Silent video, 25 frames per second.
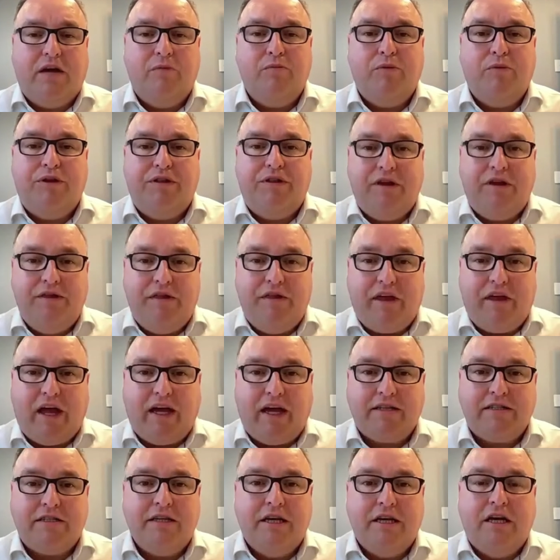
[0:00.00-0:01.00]
And within
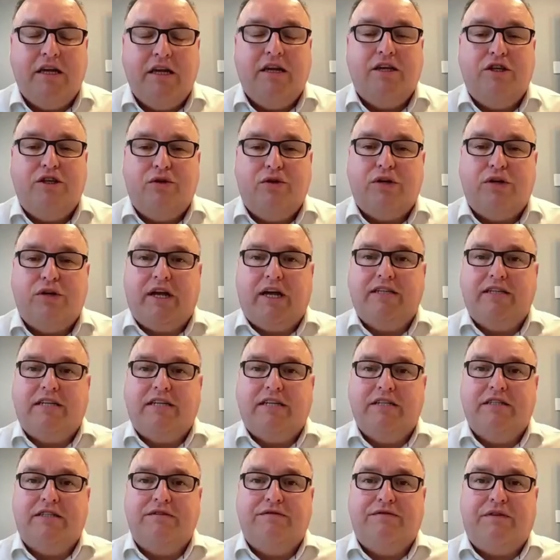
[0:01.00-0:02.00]
that, you can
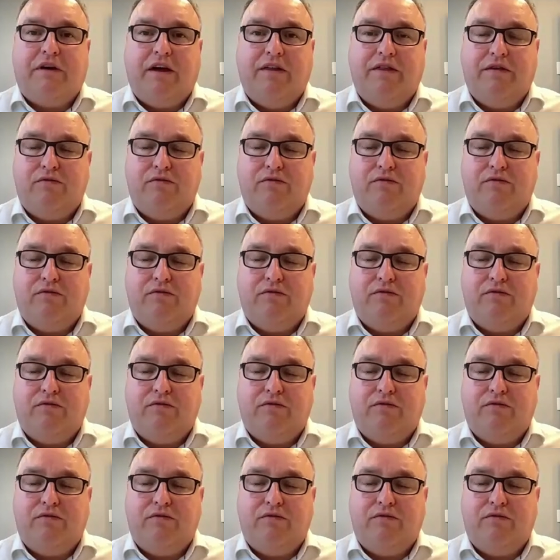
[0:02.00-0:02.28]
identify